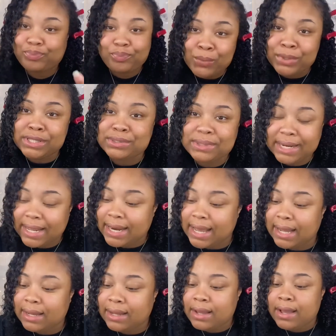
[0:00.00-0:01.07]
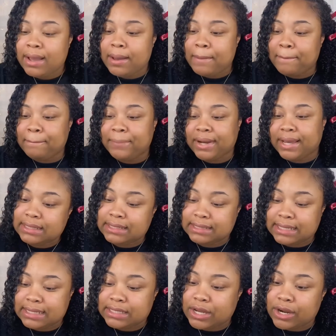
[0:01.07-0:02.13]
We're doing that now. But it
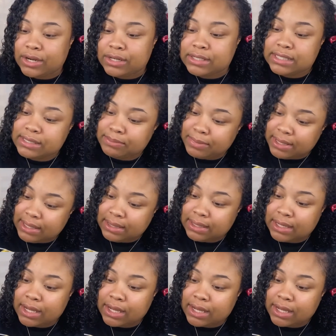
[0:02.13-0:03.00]
says CURLSMITH